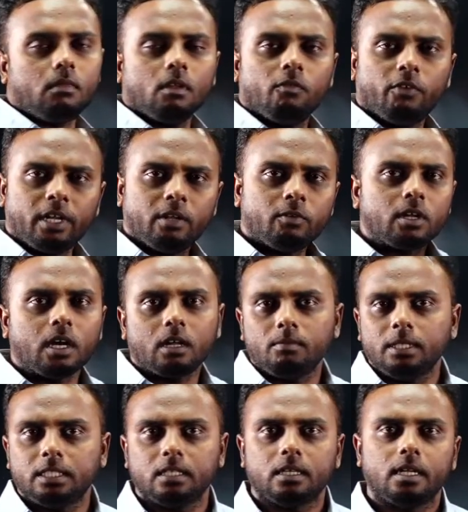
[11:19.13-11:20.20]
Whenever
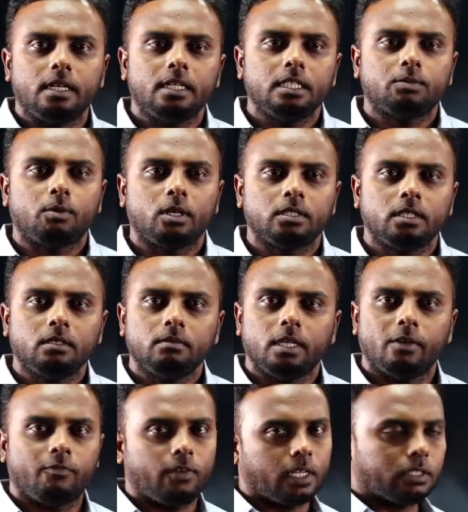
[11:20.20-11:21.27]
armature current is passing, a
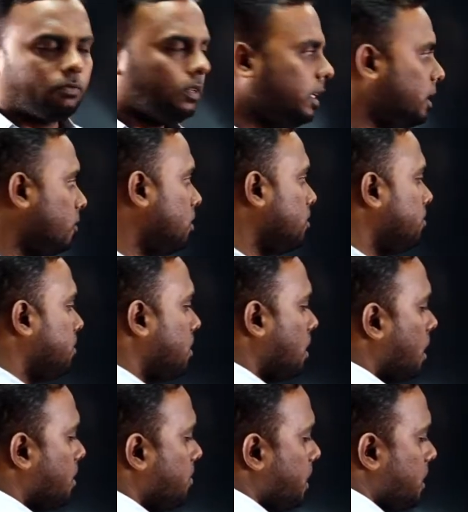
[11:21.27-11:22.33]
flux will develop,
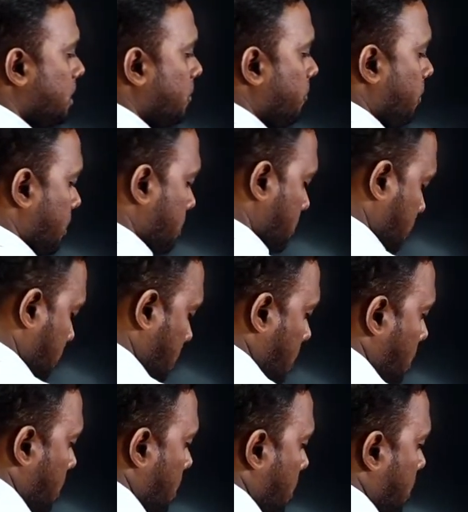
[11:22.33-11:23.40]
armature flux.
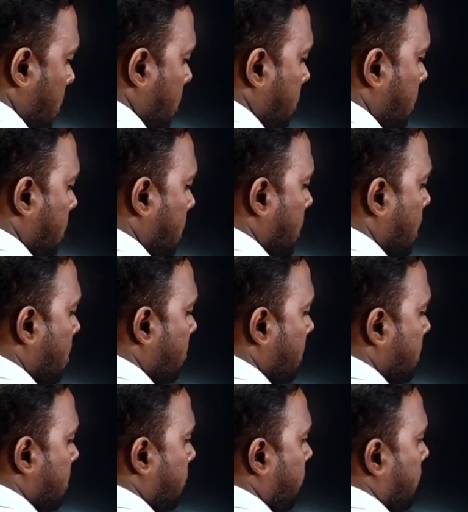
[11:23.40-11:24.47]
That
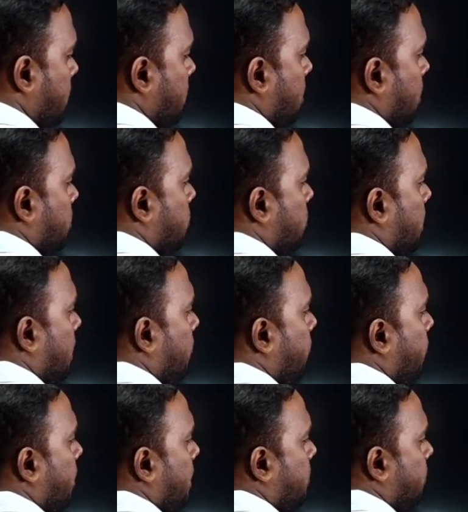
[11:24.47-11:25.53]
armature flux also in
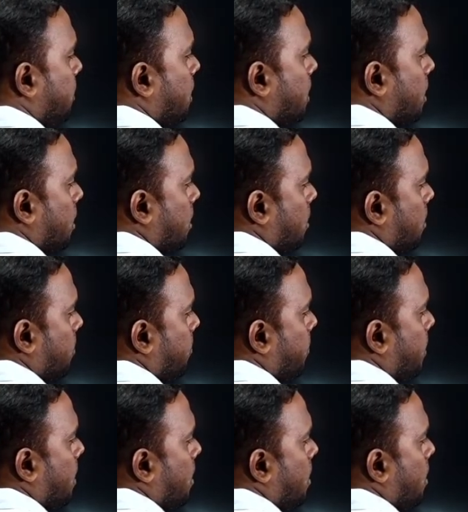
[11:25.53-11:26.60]
phase with the current.
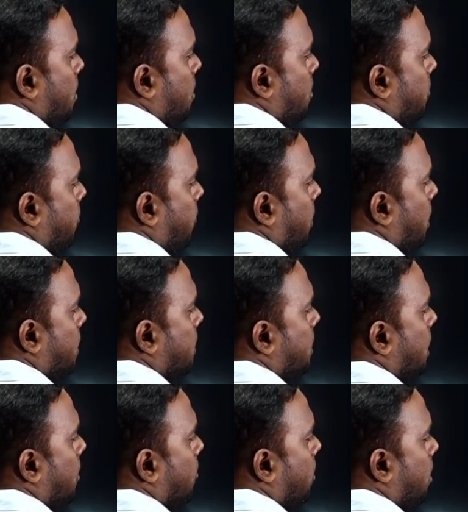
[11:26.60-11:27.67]
Flux
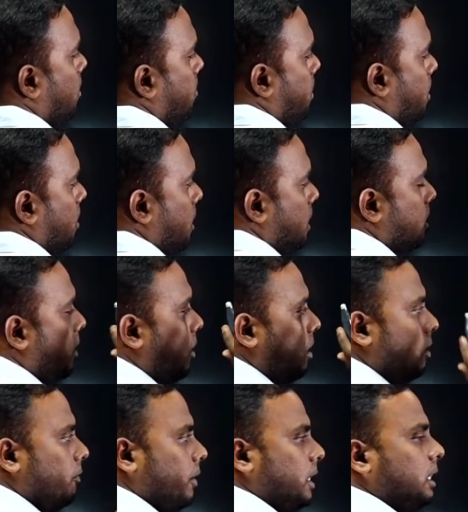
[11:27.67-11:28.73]
developed is
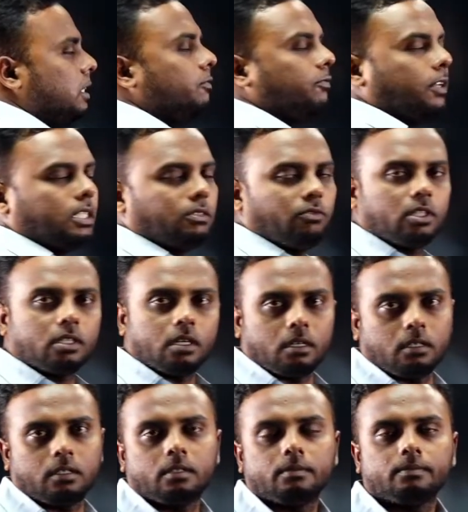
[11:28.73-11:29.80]
always in phase with current.